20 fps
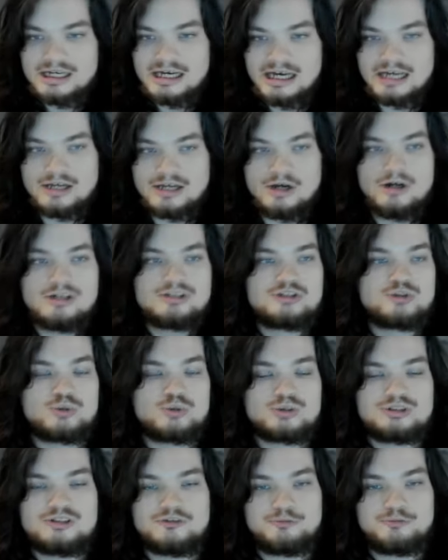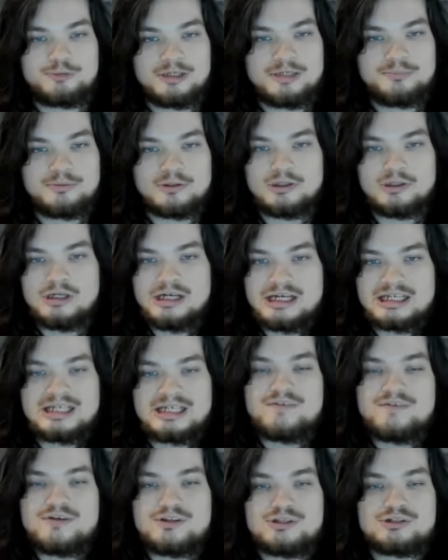and all sorts of people
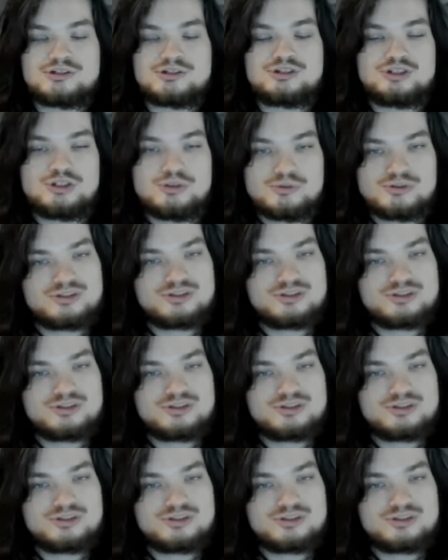giving their two